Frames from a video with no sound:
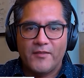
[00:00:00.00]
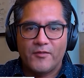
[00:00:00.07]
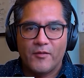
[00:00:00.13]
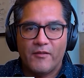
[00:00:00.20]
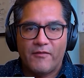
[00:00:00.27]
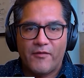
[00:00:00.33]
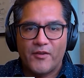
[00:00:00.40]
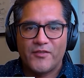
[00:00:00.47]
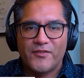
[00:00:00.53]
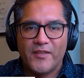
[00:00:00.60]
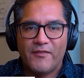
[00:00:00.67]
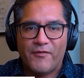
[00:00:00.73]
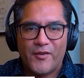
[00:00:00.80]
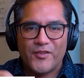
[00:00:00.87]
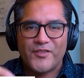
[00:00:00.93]
So the
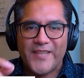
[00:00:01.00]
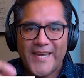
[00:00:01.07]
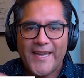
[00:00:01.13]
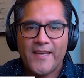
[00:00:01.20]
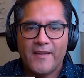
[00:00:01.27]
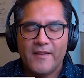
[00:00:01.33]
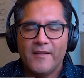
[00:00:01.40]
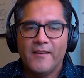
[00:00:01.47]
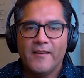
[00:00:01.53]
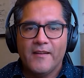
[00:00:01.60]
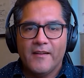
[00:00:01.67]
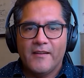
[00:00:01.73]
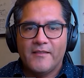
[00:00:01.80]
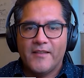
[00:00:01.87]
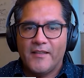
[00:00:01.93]
first day,
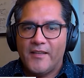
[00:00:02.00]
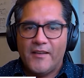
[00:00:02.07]
they